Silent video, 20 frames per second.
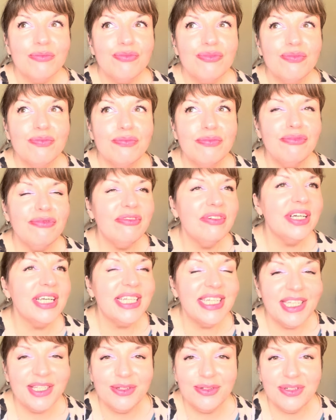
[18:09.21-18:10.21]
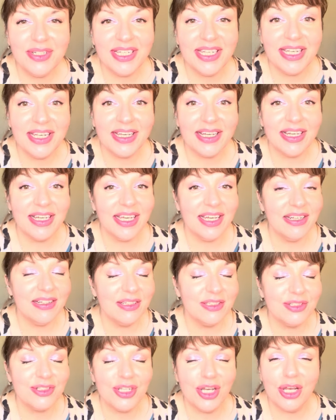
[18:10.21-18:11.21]
really unique,
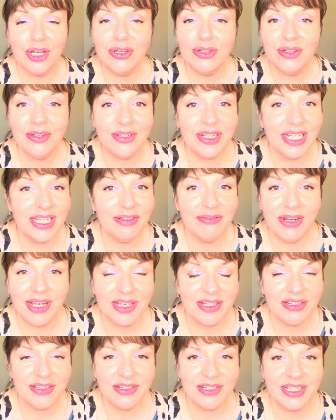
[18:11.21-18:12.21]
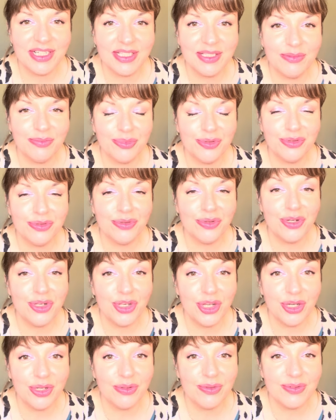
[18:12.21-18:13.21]
again, totally recognisable
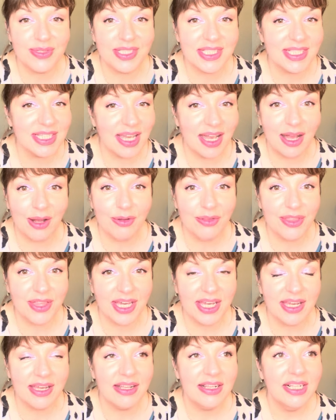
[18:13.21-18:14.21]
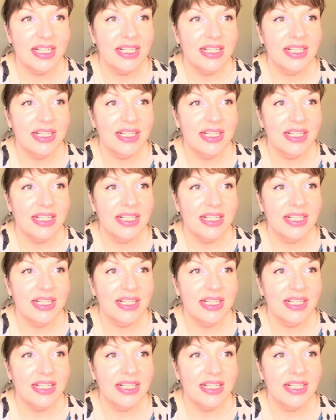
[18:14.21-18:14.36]
notes out there.